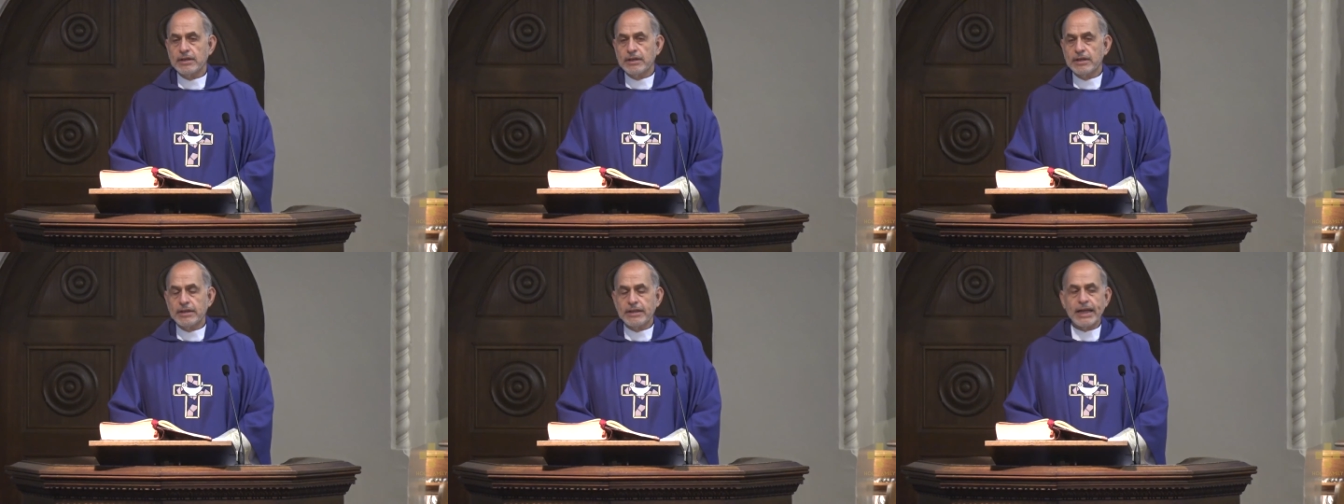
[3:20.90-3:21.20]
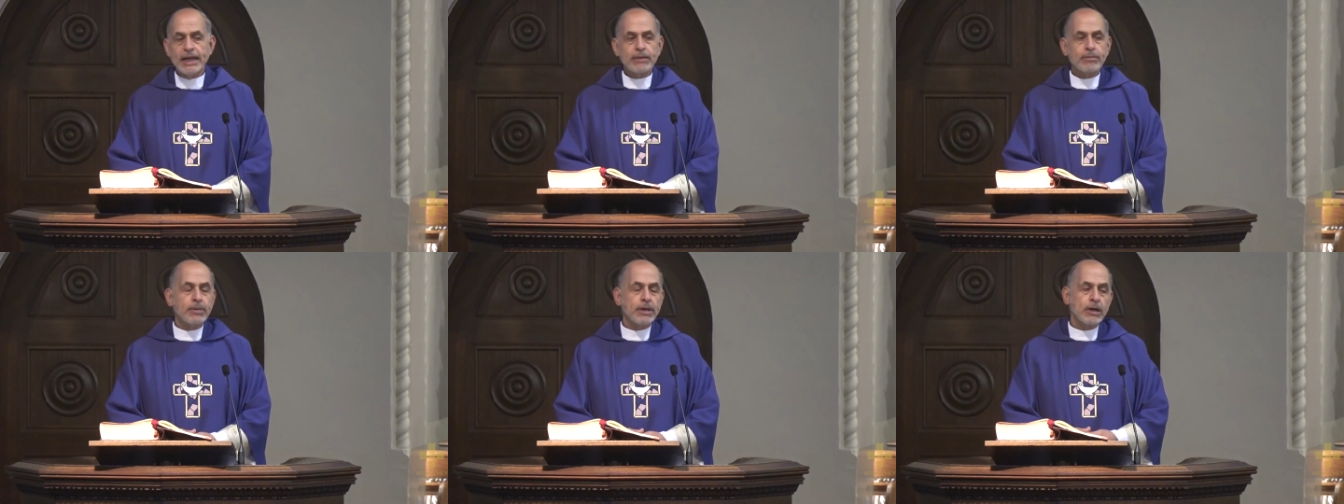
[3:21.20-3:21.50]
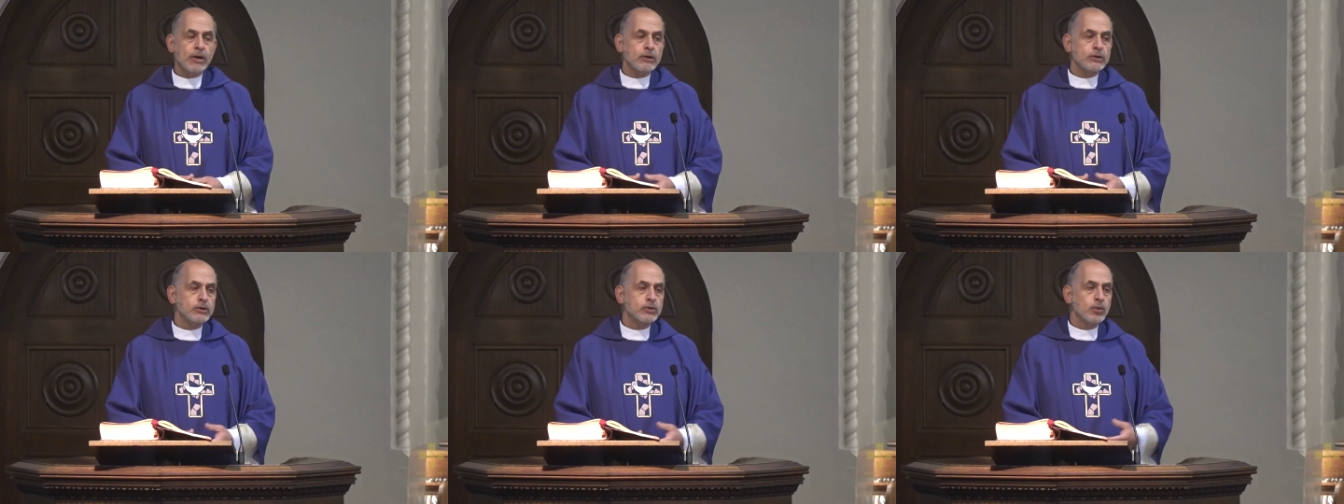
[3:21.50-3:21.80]
Not
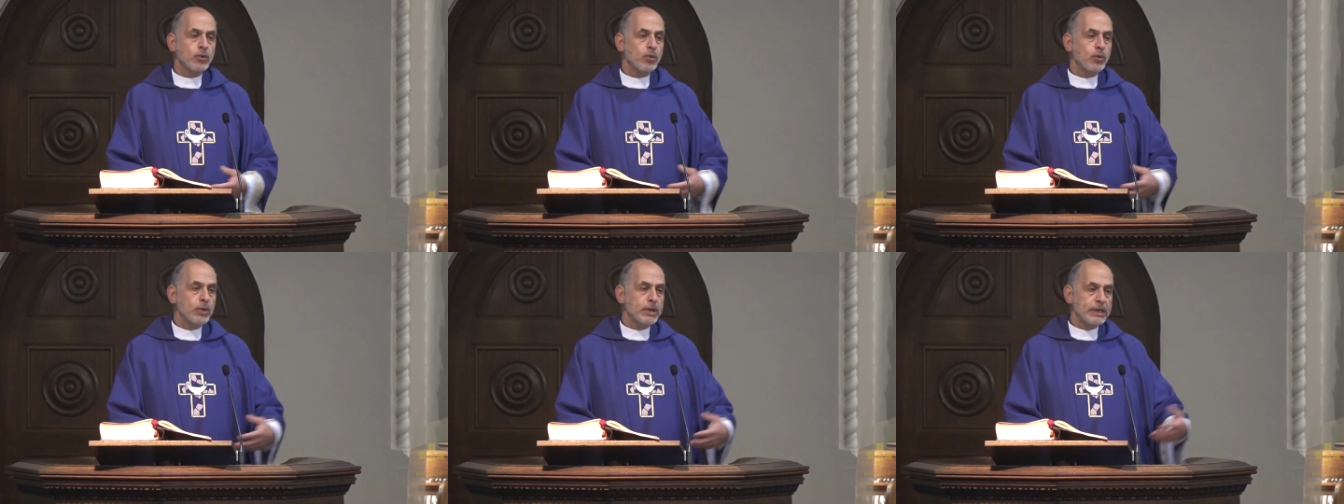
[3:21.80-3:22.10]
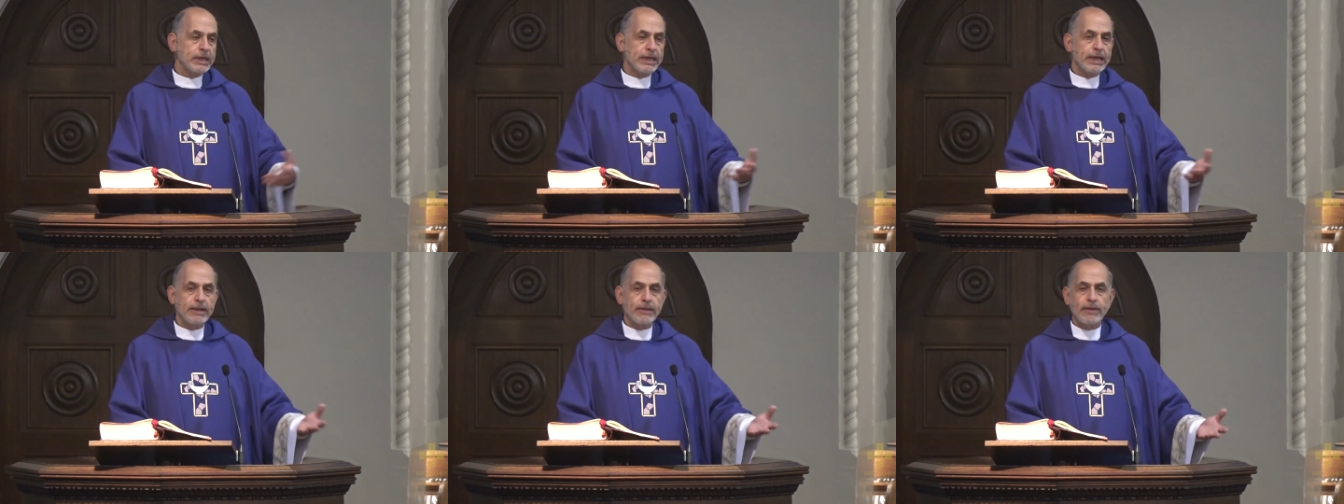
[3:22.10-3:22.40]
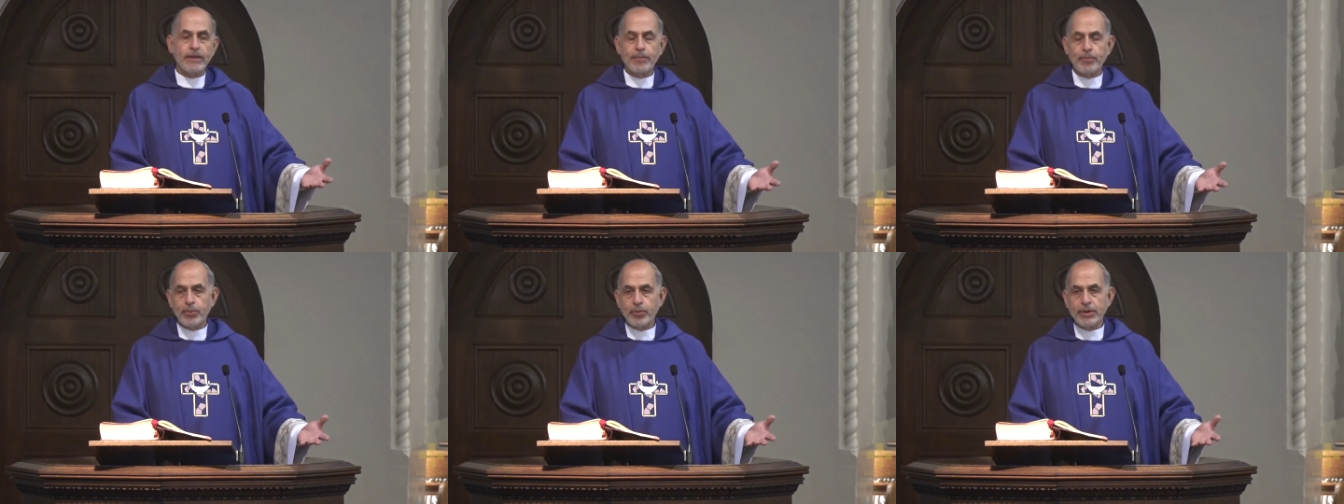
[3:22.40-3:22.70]
because we need
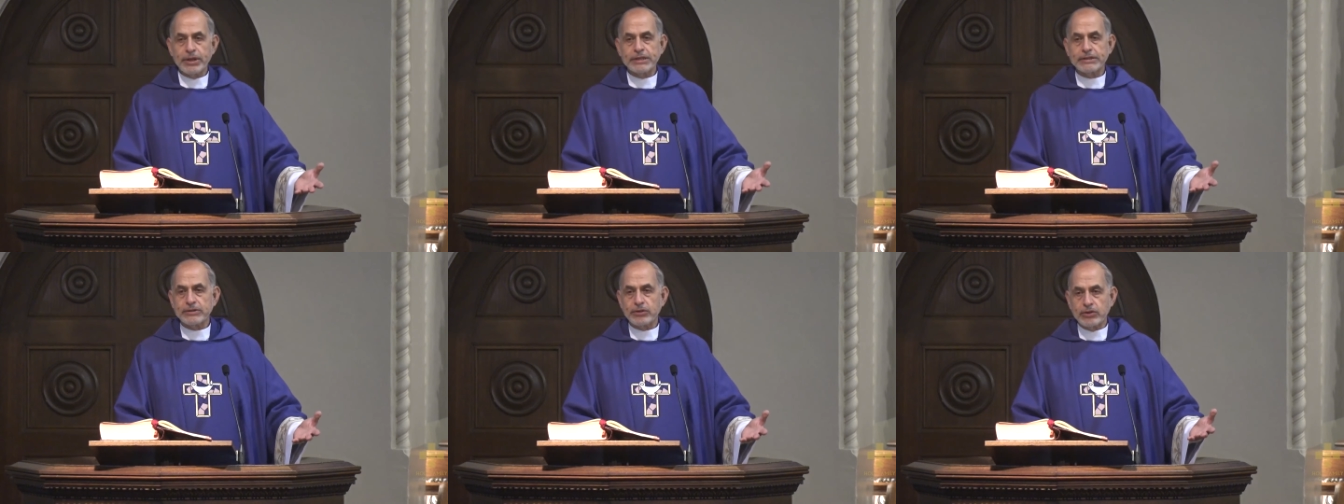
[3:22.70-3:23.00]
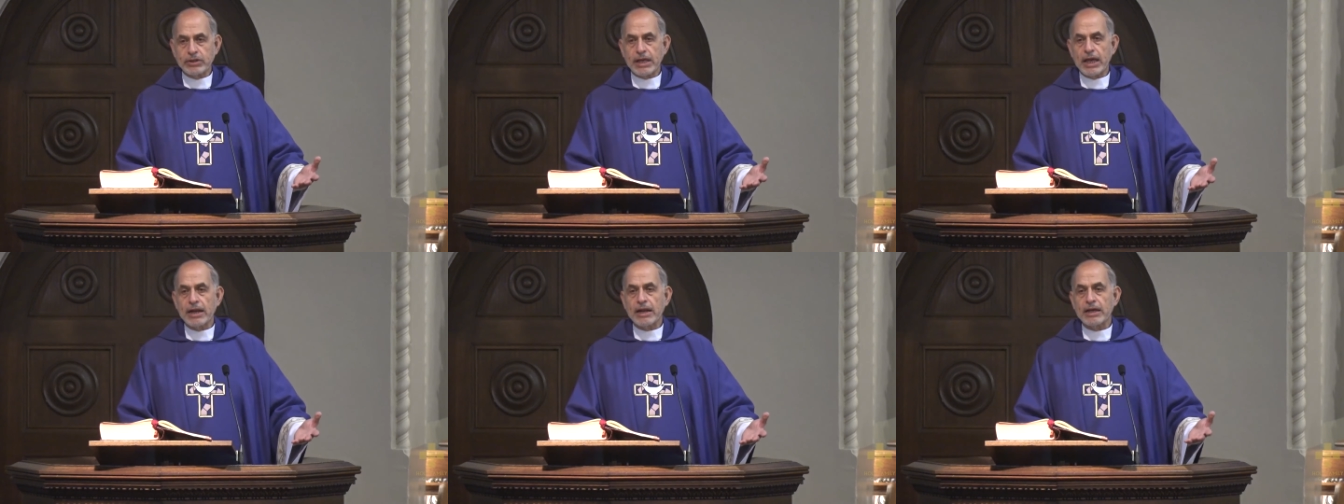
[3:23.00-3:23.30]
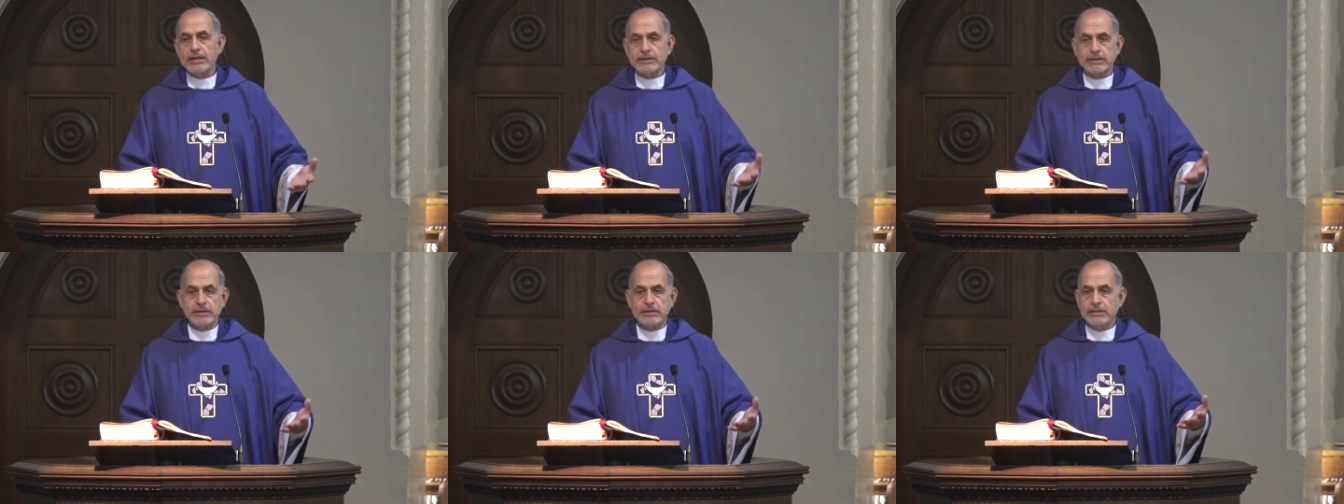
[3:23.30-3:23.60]
the priest to tell
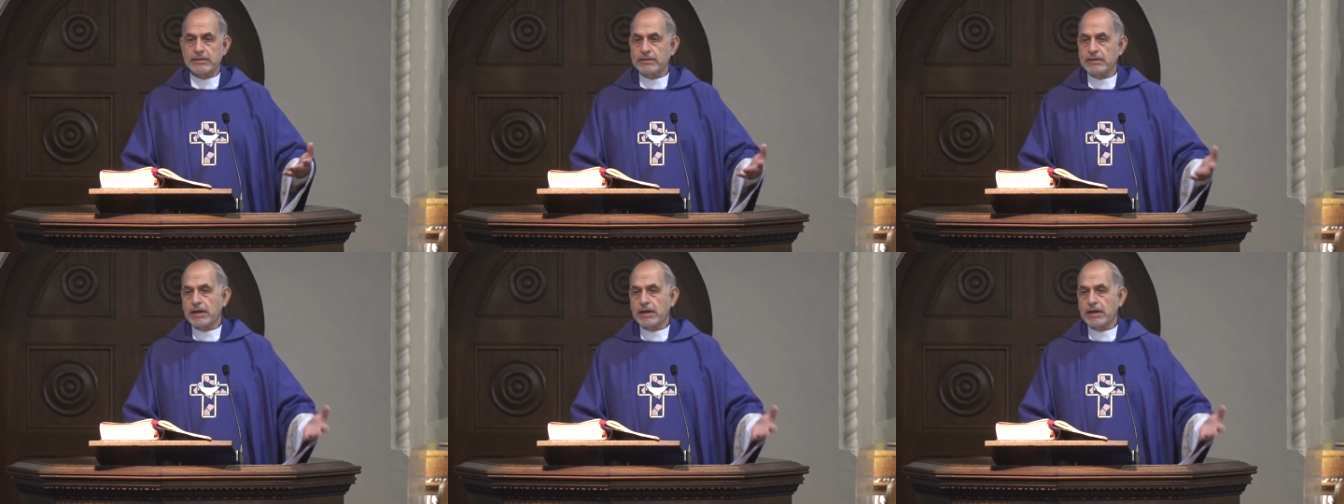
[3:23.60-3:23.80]
us